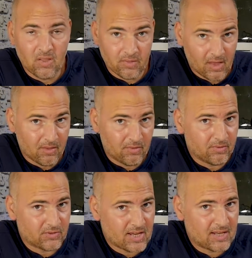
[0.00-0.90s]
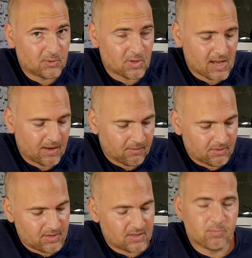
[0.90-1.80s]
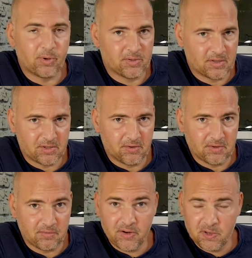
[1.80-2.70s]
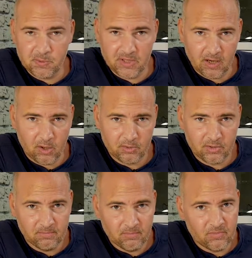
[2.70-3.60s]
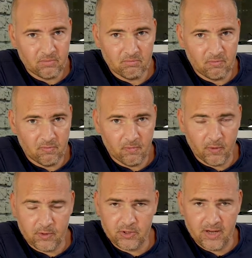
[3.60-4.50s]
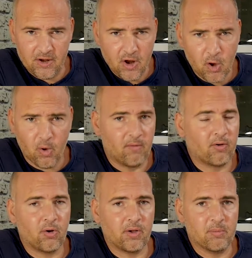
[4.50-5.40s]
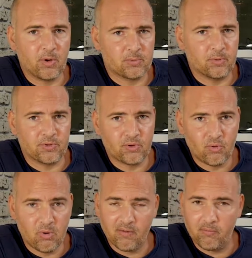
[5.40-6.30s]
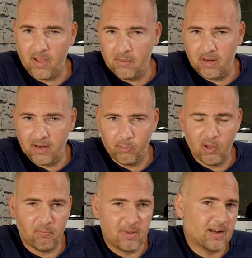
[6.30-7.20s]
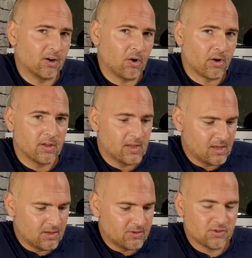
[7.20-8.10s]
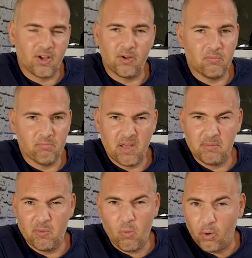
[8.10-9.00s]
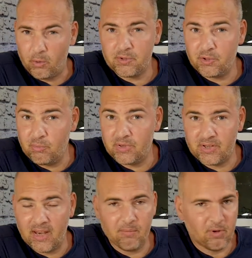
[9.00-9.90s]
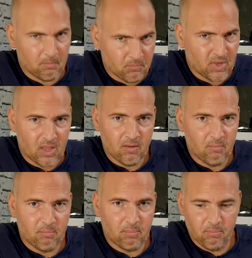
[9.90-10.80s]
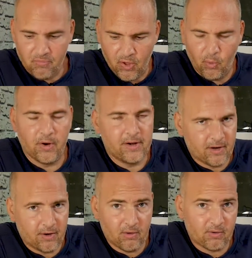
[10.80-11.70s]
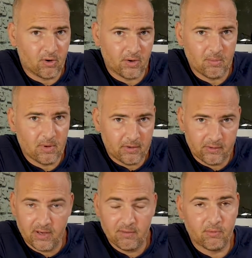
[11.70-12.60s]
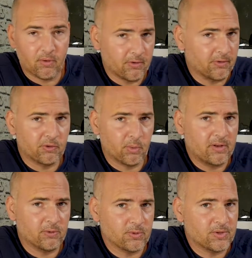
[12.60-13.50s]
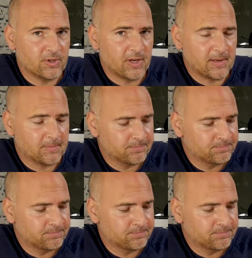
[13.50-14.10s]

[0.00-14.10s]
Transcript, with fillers: Now, take into account this processor is frequency locked, virtually no overclocking possible at all, apart from maybe a little bit of B clock, so maybe 1 or 2%, but nowhere near the overclocking ability of the Ryzen 2200G.